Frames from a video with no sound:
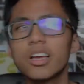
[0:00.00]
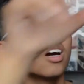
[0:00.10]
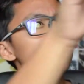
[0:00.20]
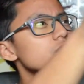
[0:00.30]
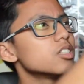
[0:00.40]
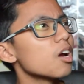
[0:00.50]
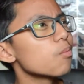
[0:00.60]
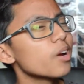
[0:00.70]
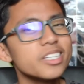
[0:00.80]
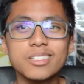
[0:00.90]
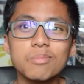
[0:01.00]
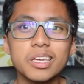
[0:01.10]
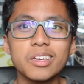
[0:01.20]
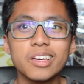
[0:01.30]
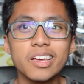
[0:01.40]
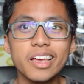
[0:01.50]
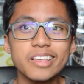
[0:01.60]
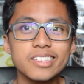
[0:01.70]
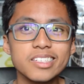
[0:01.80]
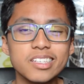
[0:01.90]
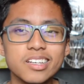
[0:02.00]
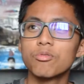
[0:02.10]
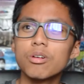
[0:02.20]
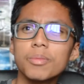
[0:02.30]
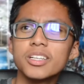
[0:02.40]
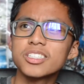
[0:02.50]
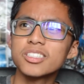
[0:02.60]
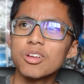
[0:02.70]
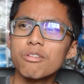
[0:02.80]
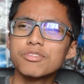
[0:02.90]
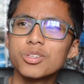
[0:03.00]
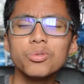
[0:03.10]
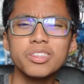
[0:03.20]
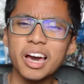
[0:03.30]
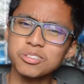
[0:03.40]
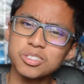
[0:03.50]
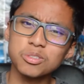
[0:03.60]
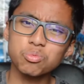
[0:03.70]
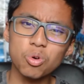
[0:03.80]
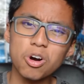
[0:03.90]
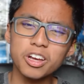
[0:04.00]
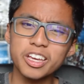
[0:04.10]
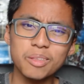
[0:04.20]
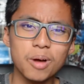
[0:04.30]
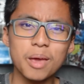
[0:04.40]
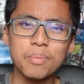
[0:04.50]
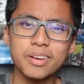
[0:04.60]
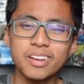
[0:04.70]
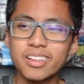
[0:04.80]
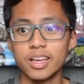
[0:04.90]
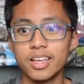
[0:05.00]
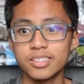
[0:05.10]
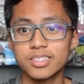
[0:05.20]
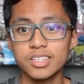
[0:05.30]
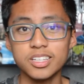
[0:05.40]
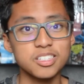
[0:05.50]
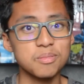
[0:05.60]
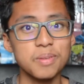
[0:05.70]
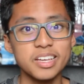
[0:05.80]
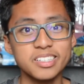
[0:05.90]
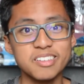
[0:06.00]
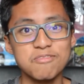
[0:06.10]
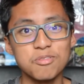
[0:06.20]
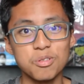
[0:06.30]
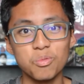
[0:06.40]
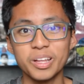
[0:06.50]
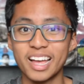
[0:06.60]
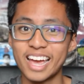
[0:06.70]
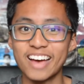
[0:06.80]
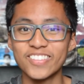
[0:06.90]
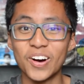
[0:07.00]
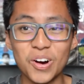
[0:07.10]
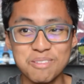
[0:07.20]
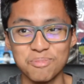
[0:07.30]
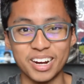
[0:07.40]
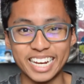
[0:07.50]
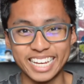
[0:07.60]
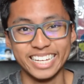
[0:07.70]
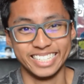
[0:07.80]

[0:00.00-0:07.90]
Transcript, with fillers: Cudi's Erase Me is reminiscent of two thousands rock in my opinion, and it's amazing for when I have a heartbreak.